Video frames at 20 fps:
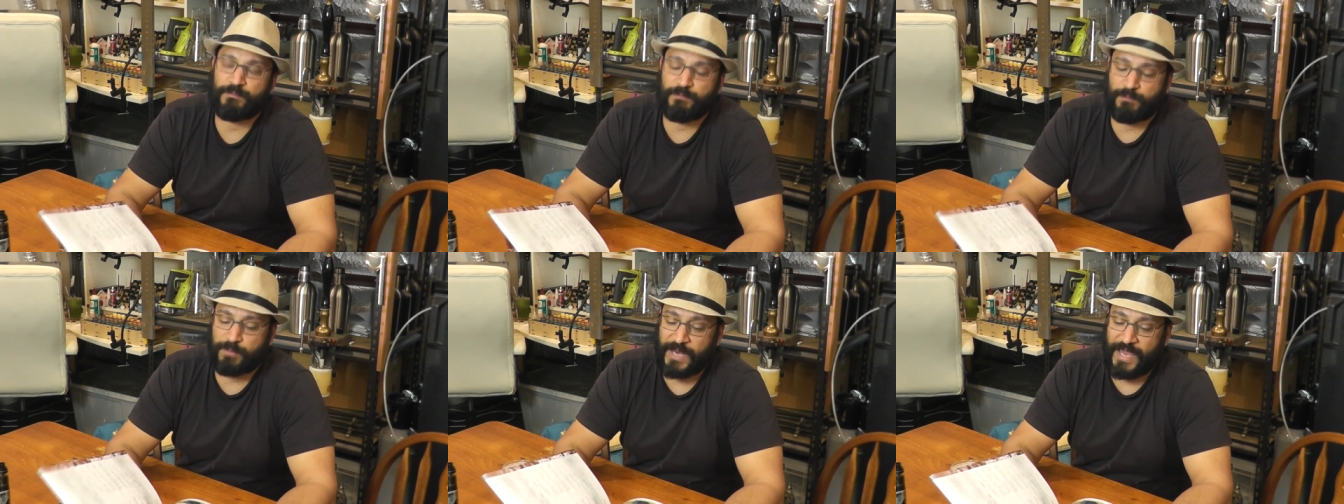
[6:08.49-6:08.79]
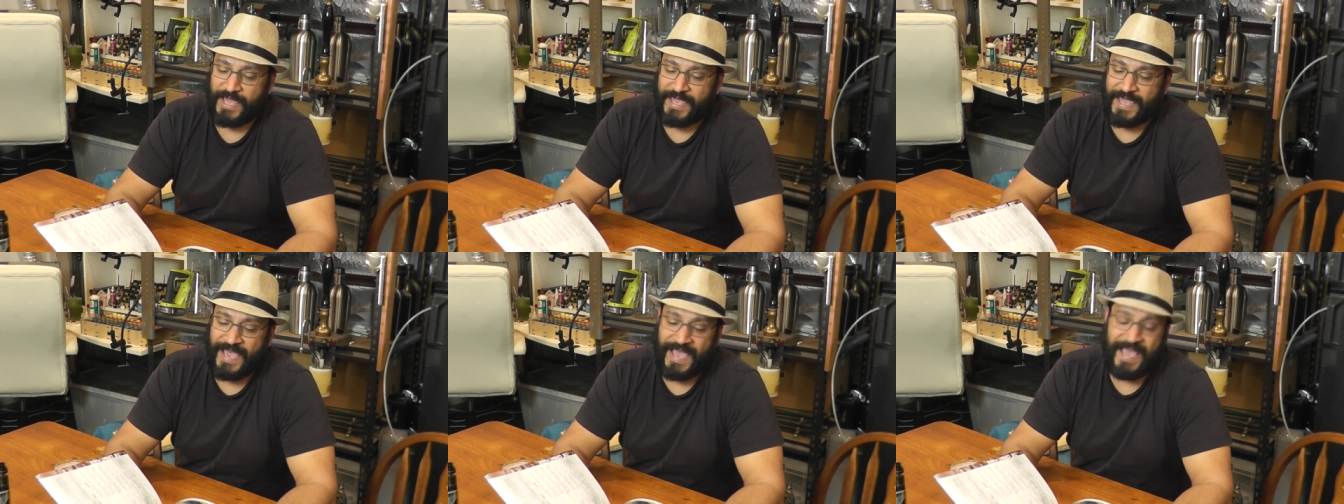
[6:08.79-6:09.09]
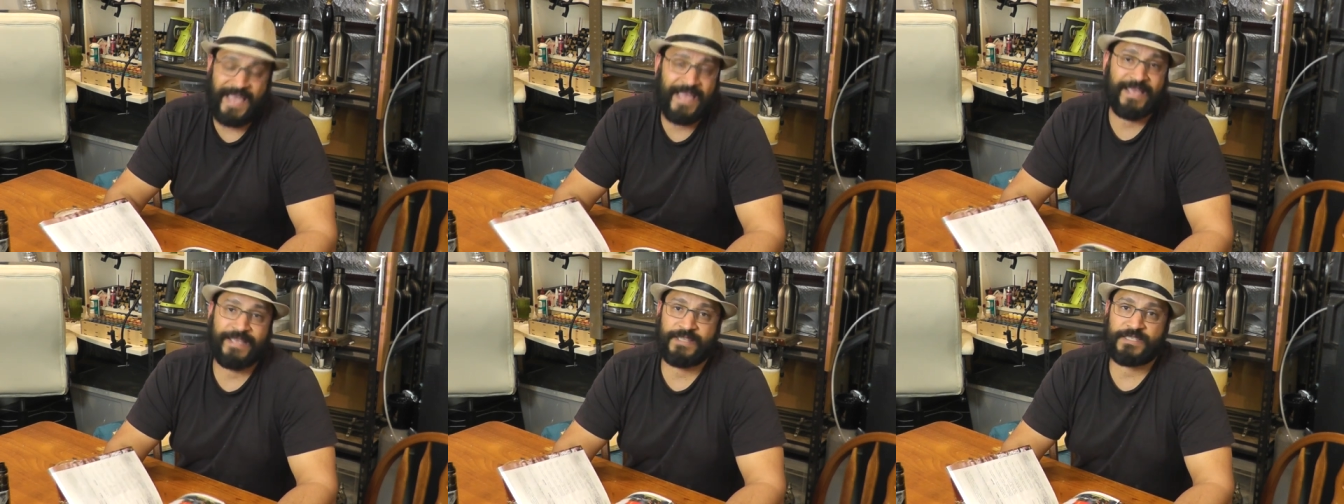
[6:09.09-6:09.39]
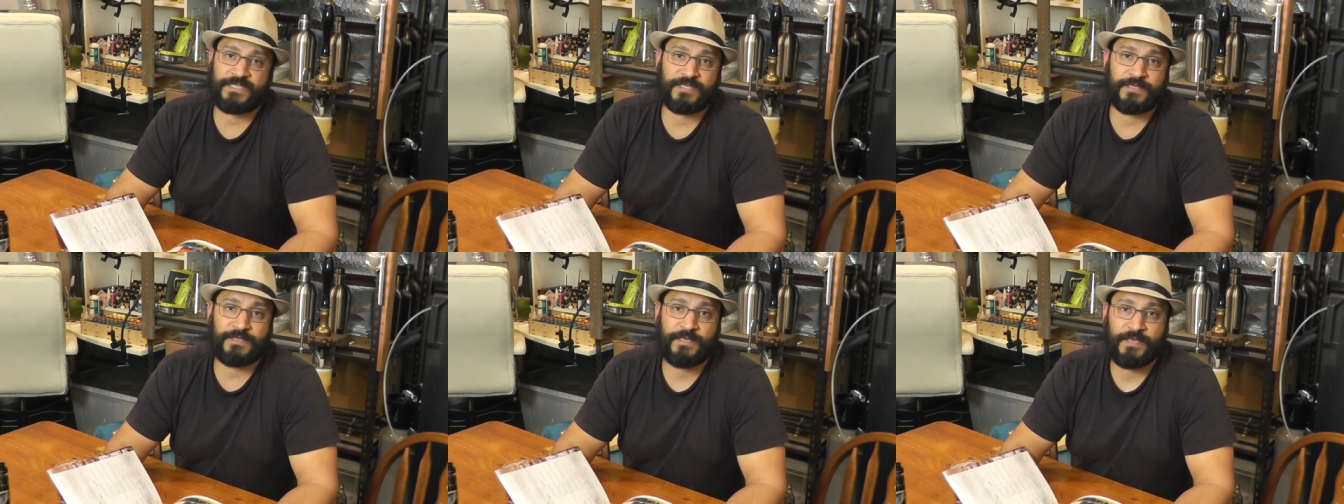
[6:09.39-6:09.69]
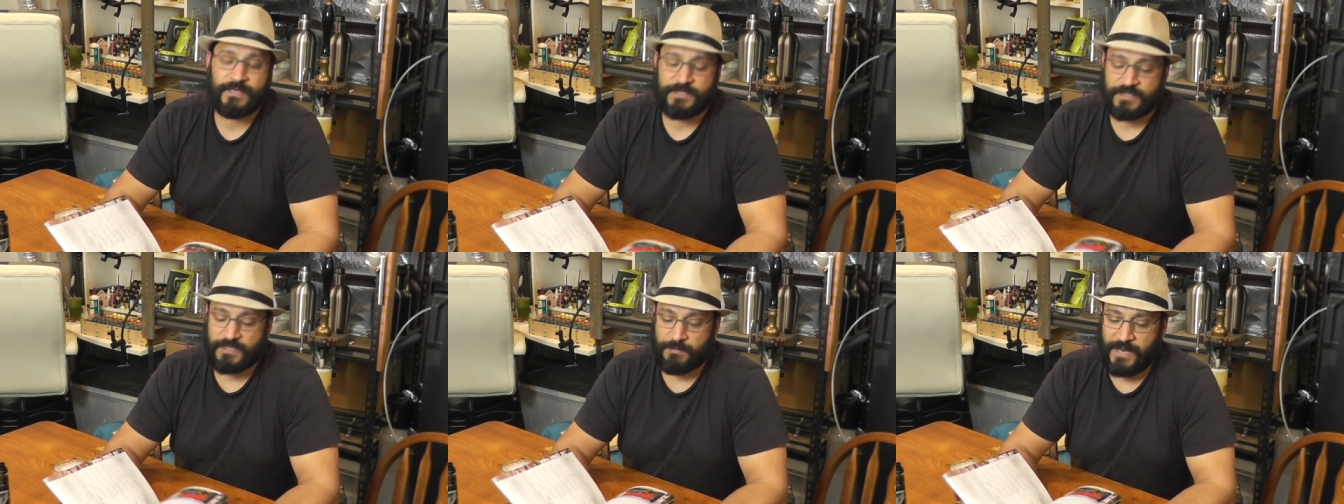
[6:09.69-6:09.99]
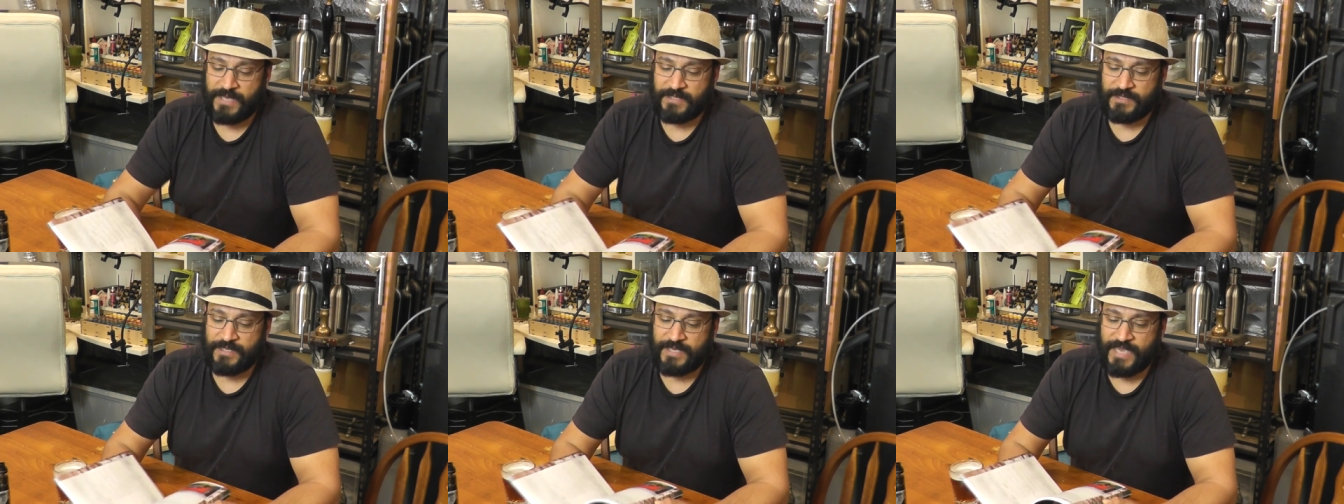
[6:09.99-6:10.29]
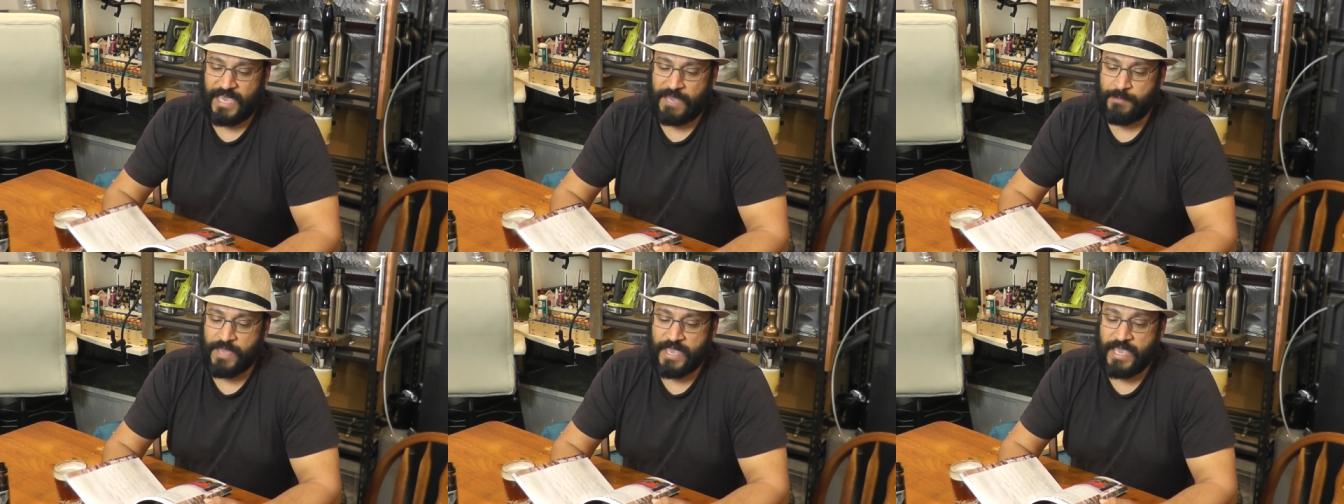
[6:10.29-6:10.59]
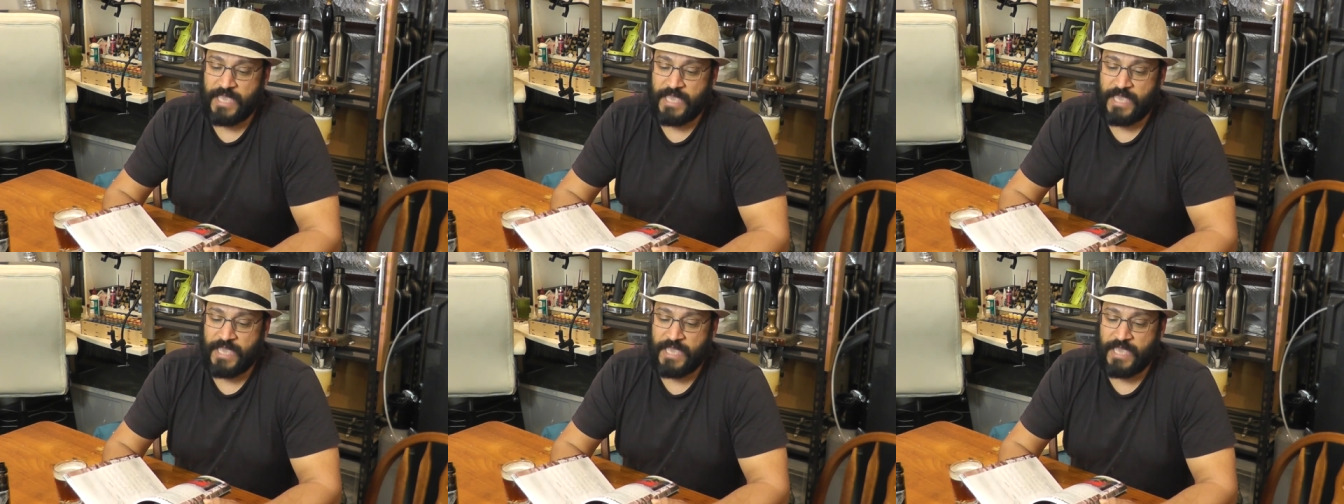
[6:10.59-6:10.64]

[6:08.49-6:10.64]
player aids to make the game